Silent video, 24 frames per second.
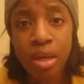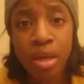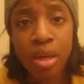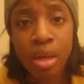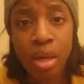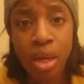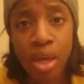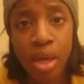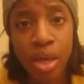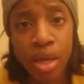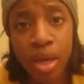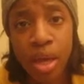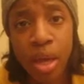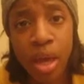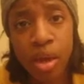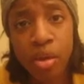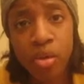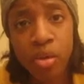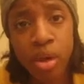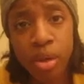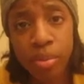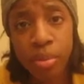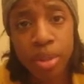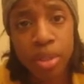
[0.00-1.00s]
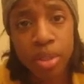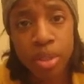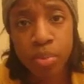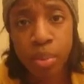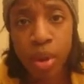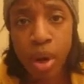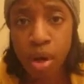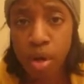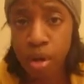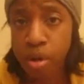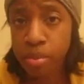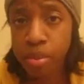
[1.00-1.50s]
he held up his
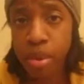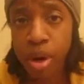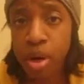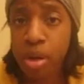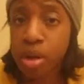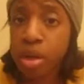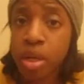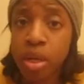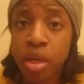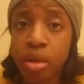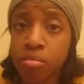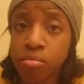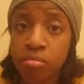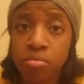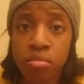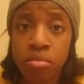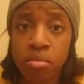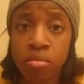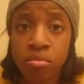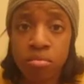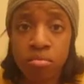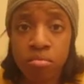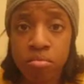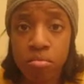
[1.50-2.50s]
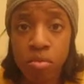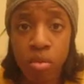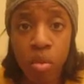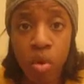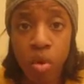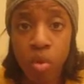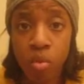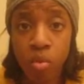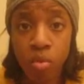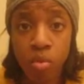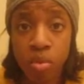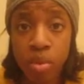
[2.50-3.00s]
part of the bargain.
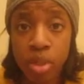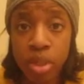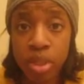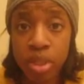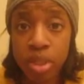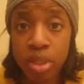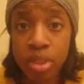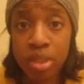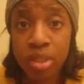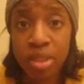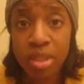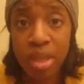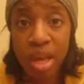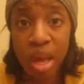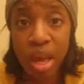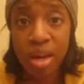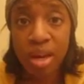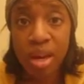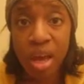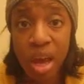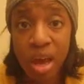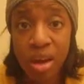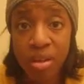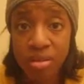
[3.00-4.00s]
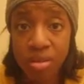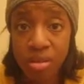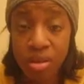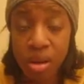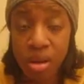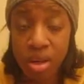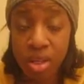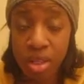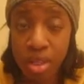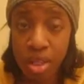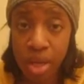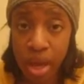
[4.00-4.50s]
We sat in the house
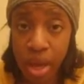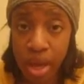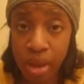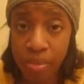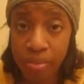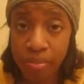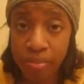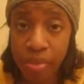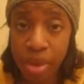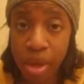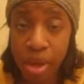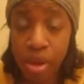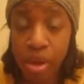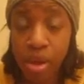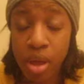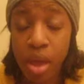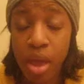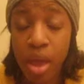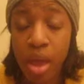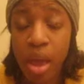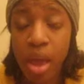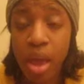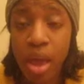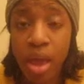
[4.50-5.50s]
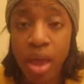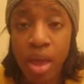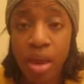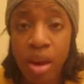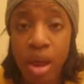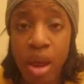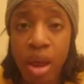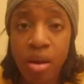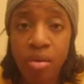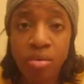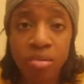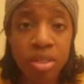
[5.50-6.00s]
all the time, and
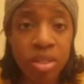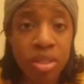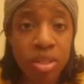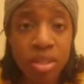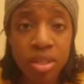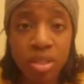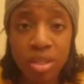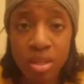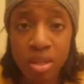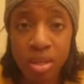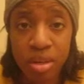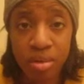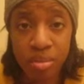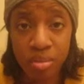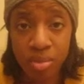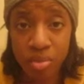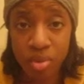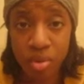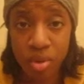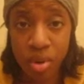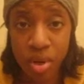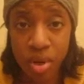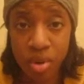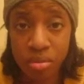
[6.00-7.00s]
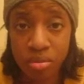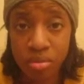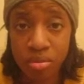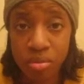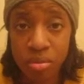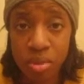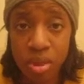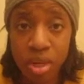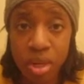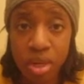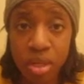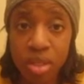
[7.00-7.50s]
I resented him for it.
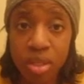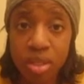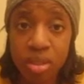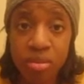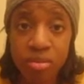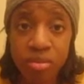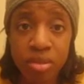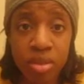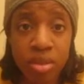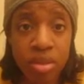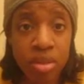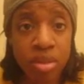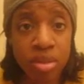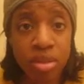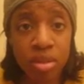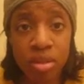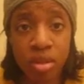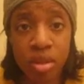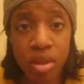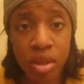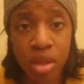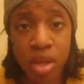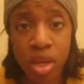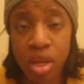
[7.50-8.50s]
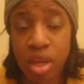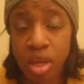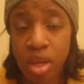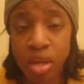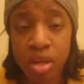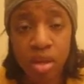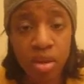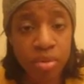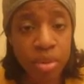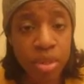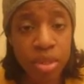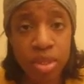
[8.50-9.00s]
When I should have just, it
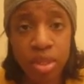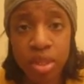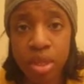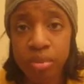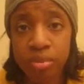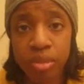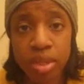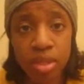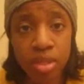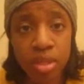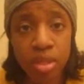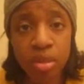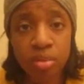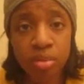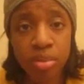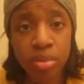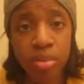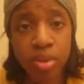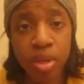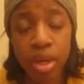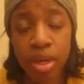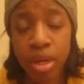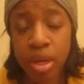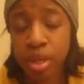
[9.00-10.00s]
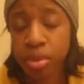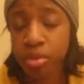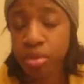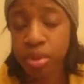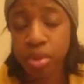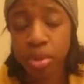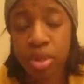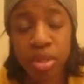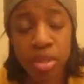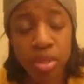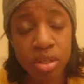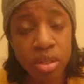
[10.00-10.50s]
could have been something simple, like he
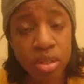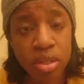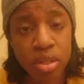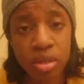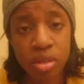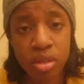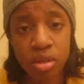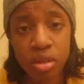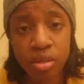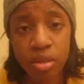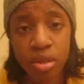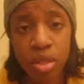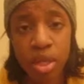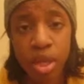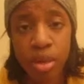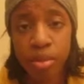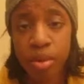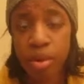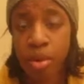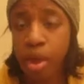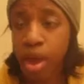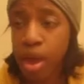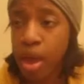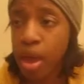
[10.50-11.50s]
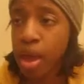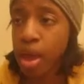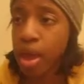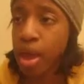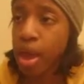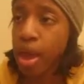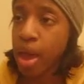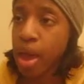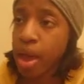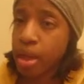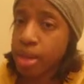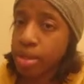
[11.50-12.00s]
put his agenda on the table.
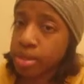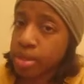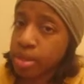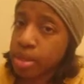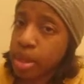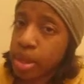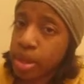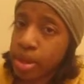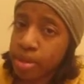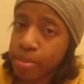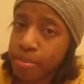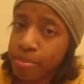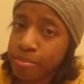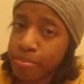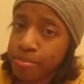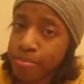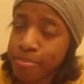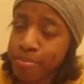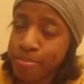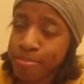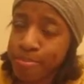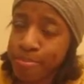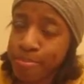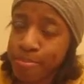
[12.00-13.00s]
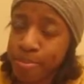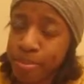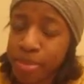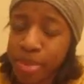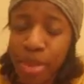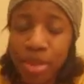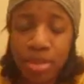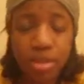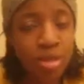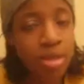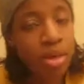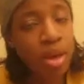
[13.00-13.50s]
I said,
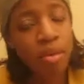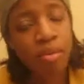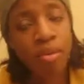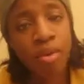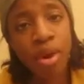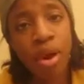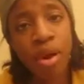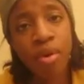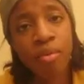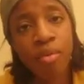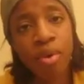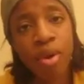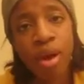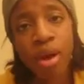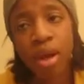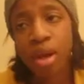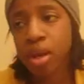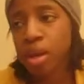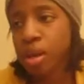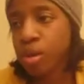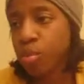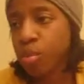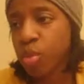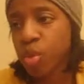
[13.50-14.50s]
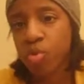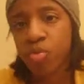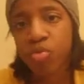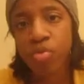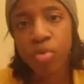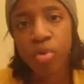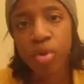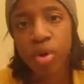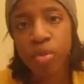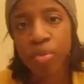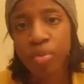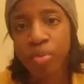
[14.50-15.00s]
that's not what I want, and then move
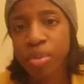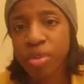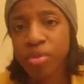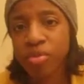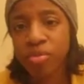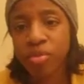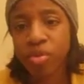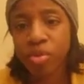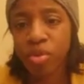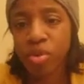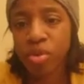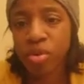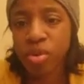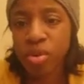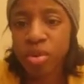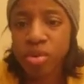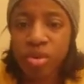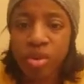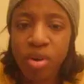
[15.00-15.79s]
on before,